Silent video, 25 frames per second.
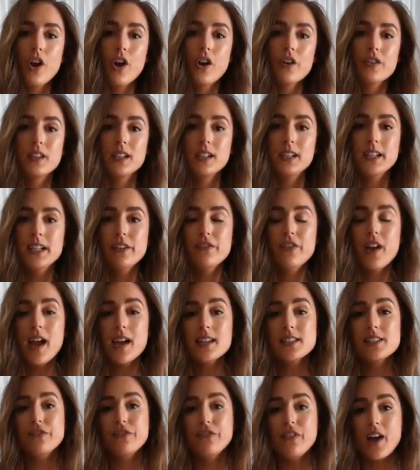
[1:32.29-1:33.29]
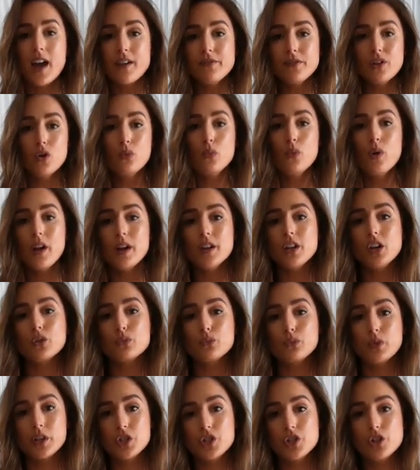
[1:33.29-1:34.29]
are the Levi's 501
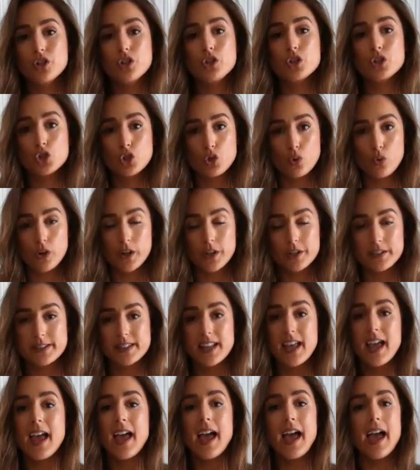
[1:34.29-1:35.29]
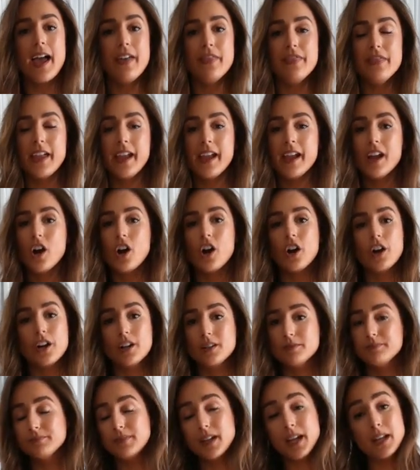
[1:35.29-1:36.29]
original shorts, and they
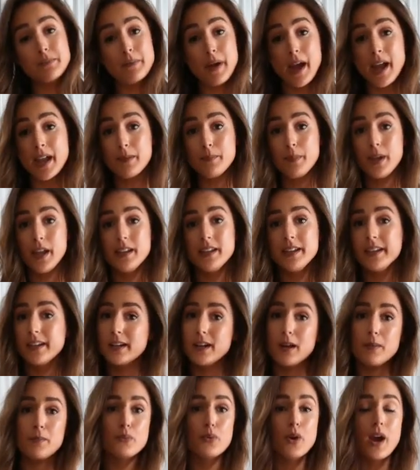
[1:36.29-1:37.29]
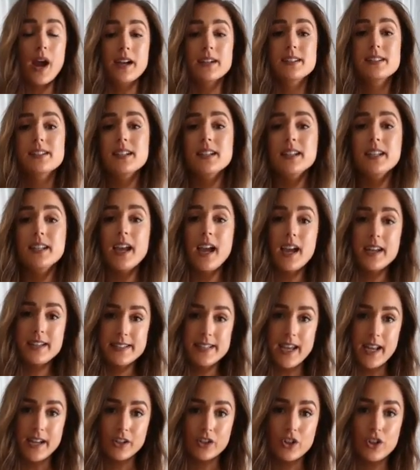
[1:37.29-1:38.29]
are, in my opinion, practically
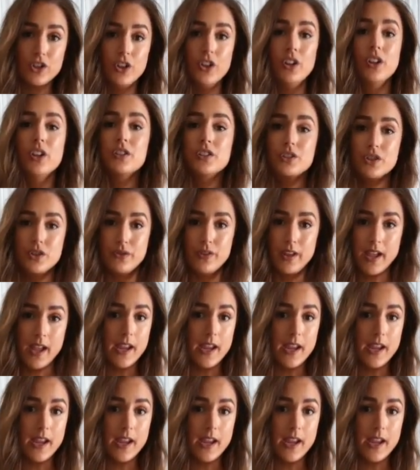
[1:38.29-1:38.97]
identical to the